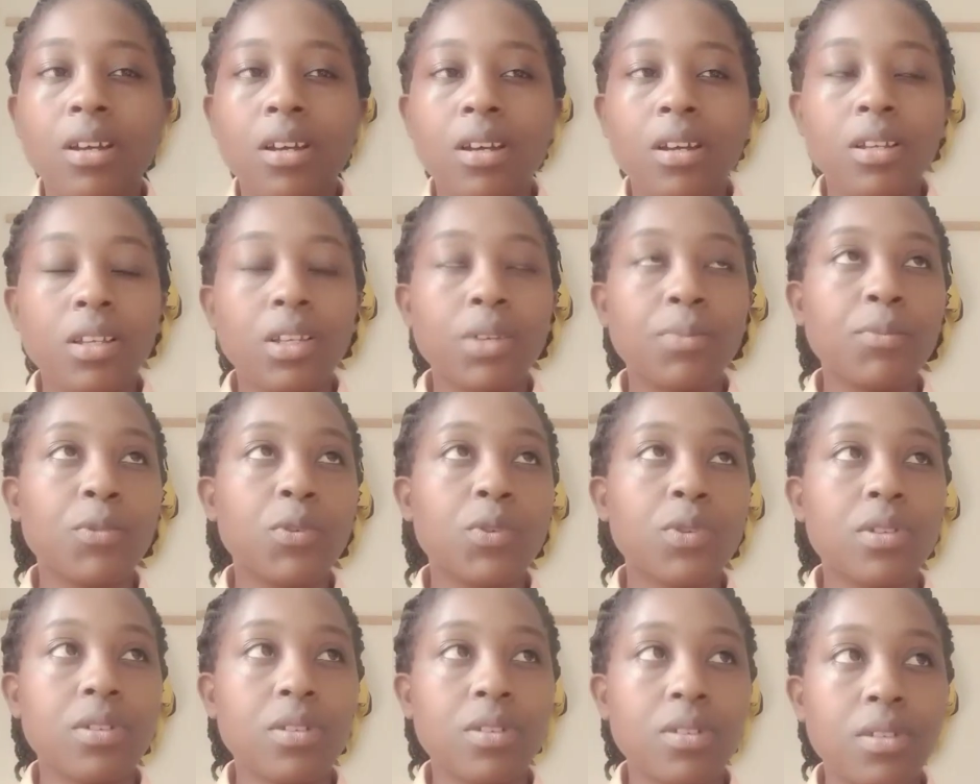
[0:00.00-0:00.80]
immune
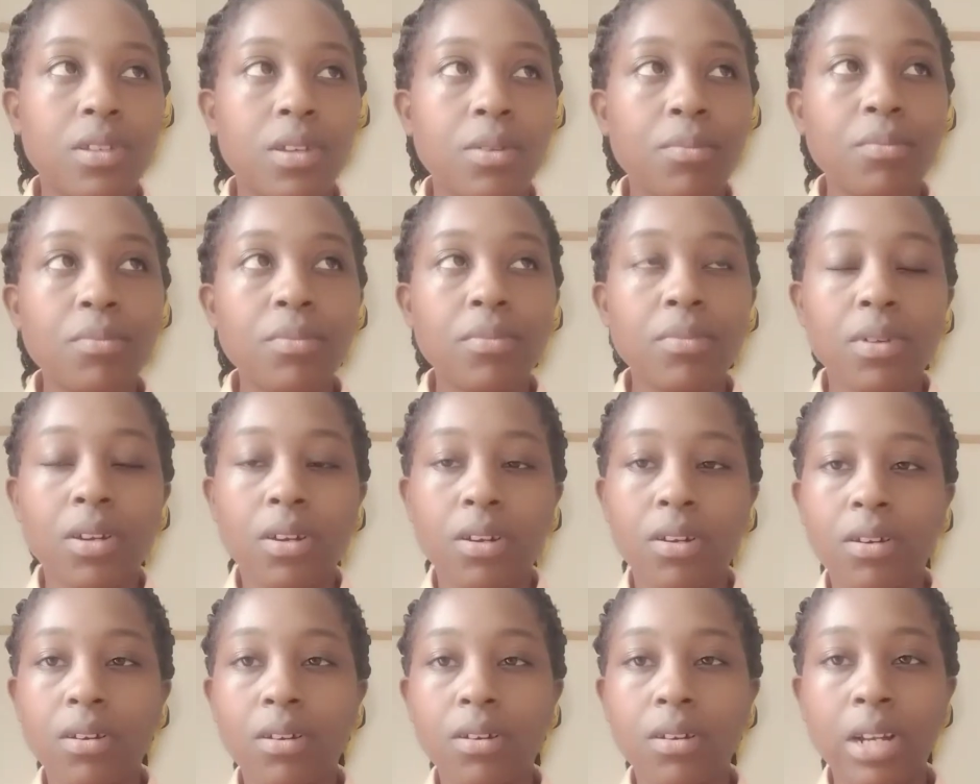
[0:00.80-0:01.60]
system,
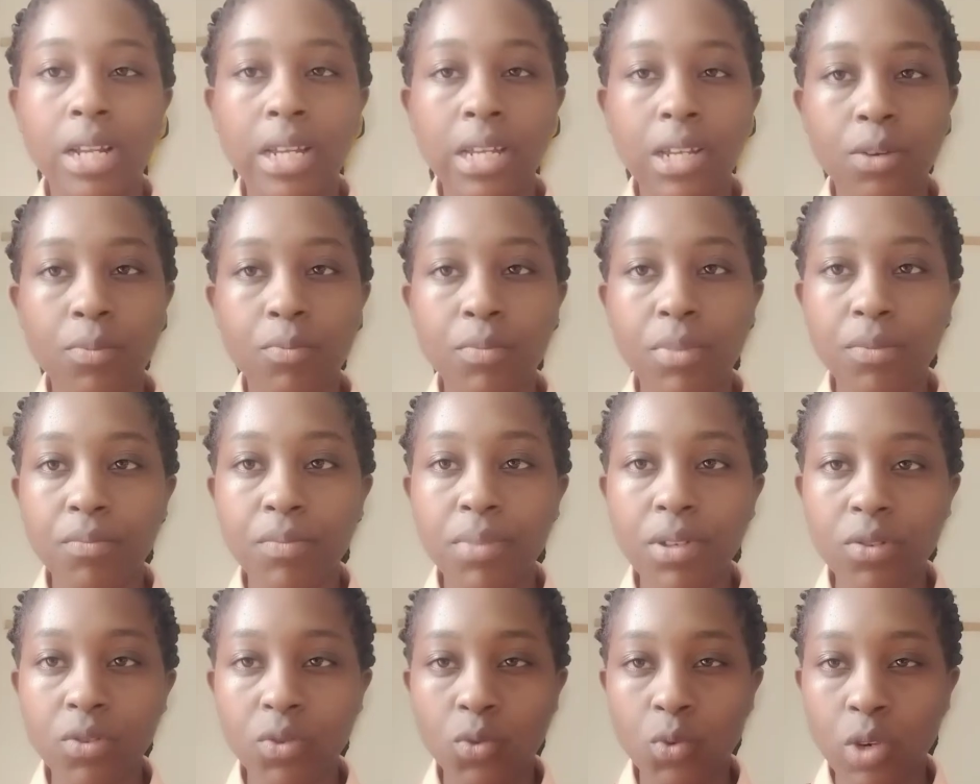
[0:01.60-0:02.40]
like
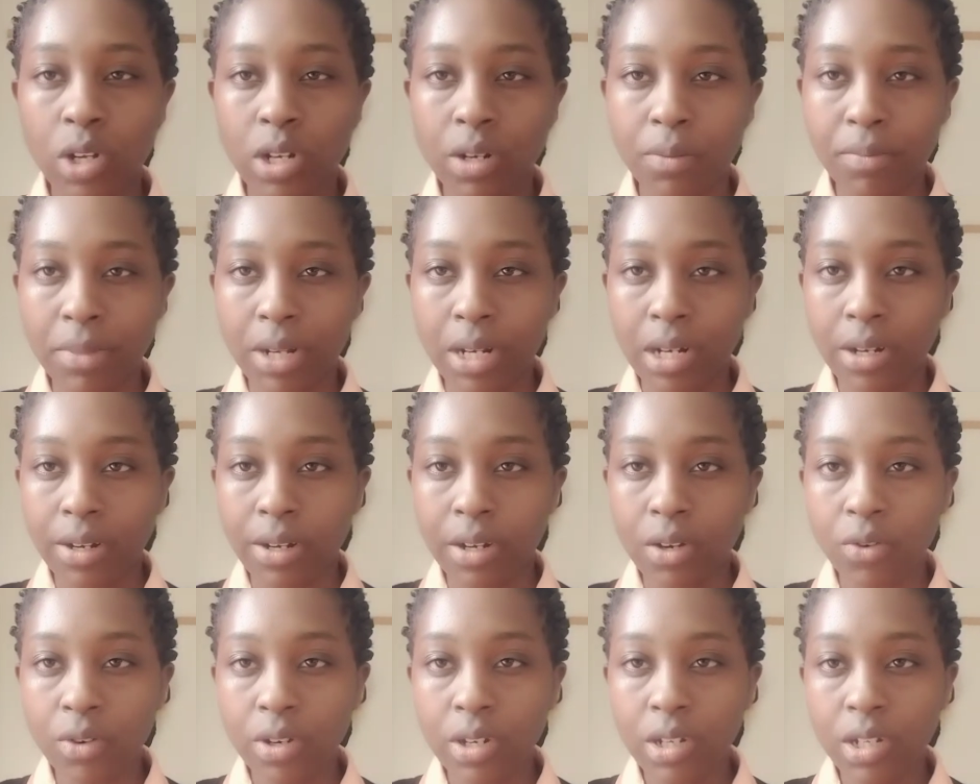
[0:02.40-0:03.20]
babies who are
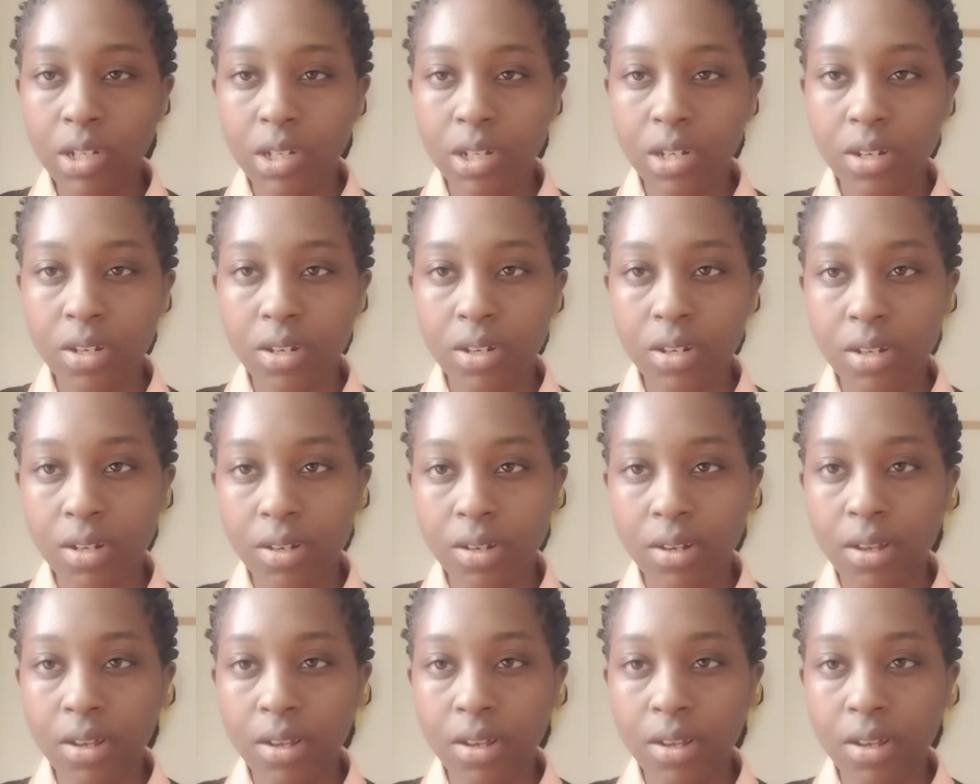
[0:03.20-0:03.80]
malnourished.